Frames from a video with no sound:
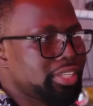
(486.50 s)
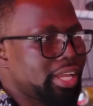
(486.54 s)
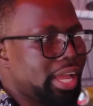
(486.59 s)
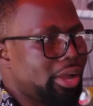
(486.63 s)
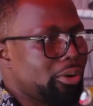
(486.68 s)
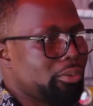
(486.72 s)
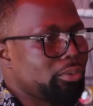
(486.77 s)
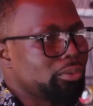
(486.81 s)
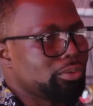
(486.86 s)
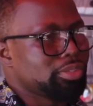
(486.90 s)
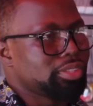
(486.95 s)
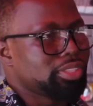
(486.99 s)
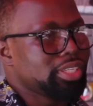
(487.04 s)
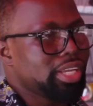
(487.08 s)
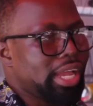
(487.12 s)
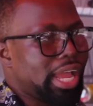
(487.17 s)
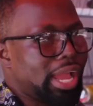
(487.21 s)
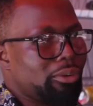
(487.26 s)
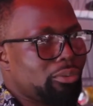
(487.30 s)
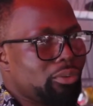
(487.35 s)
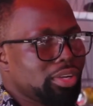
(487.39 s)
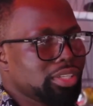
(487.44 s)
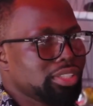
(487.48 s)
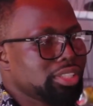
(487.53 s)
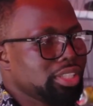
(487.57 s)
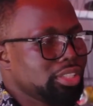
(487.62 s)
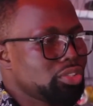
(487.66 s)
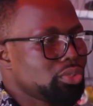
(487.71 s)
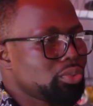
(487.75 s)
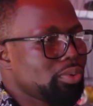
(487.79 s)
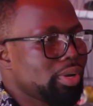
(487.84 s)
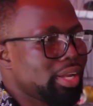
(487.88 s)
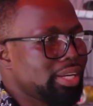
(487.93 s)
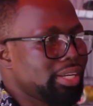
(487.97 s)
I wanted
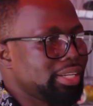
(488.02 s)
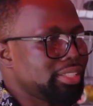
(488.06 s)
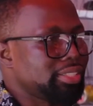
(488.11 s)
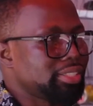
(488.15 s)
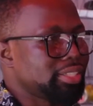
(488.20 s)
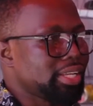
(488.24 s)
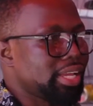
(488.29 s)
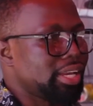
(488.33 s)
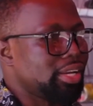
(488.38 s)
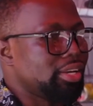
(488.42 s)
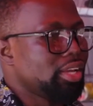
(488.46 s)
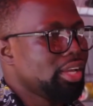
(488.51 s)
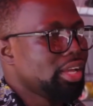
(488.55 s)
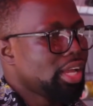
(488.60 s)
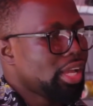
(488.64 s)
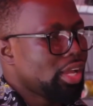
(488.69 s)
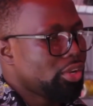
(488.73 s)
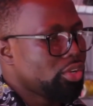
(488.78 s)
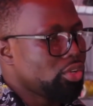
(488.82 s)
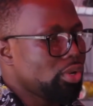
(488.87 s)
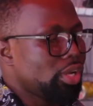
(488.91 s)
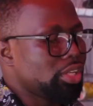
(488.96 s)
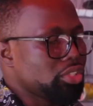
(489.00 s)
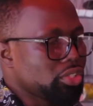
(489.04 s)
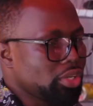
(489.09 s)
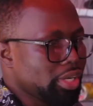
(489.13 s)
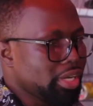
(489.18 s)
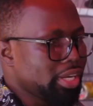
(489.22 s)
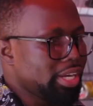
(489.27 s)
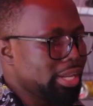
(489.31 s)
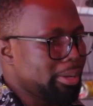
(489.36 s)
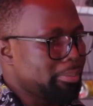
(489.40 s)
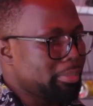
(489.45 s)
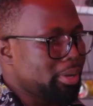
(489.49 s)
to understand. You are
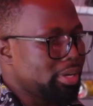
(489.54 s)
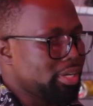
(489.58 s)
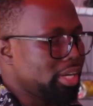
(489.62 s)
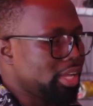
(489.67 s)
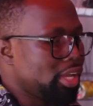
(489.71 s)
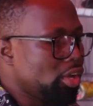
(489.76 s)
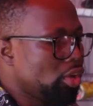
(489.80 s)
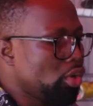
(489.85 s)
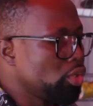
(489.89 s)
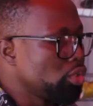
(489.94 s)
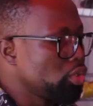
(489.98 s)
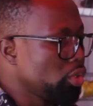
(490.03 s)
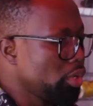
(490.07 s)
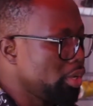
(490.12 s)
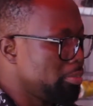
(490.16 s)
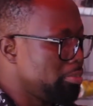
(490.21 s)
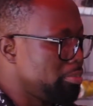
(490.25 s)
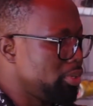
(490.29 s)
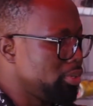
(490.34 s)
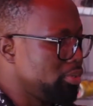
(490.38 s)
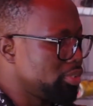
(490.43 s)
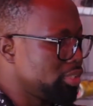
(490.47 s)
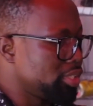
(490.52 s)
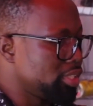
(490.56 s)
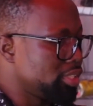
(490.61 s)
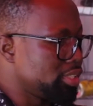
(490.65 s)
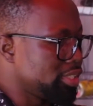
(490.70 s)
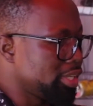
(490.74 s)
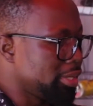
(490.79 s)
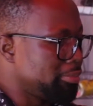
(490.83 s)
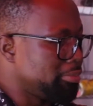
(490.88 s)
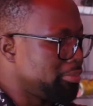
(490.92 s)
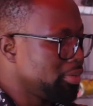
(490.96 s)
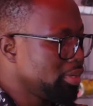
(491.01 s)
talking about the autoimmune
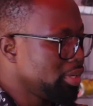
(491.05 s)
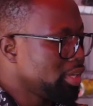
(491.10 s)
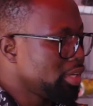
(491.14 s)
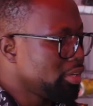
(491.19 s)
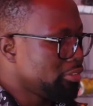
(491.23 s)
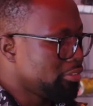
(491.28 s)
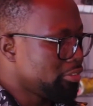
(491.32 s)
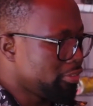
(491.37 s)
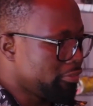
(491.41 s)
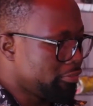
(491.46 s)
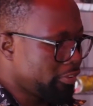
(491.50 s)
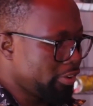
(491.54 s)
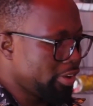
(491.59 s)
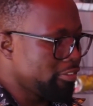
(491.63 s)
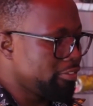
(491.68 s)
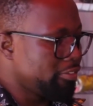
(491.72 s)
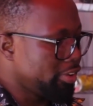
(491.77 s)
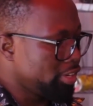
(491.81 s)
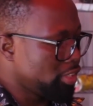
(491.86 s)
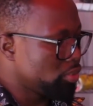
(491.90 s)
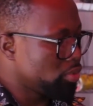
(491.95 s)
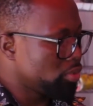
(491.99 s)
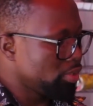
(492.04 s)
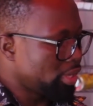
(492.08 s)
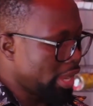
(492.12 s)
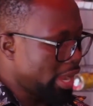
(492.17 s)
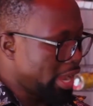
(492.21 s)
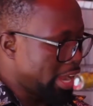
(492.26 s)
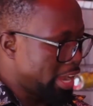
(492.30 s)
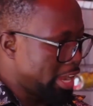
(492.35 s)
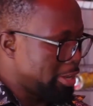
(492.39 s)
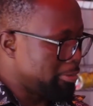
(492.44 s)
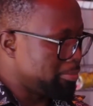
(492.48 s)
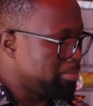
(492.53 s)
system, favorite herb.